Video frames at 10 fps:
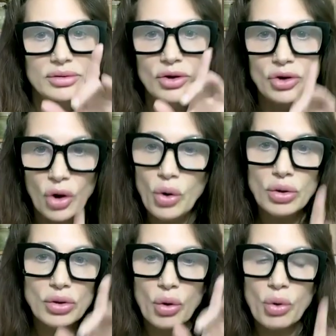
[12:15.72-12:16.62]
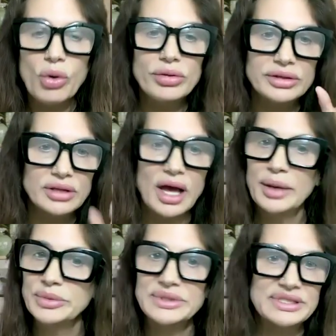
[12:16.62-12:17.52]
The goal all the
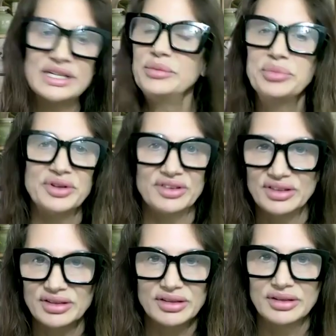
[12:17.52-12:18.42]
time was simple,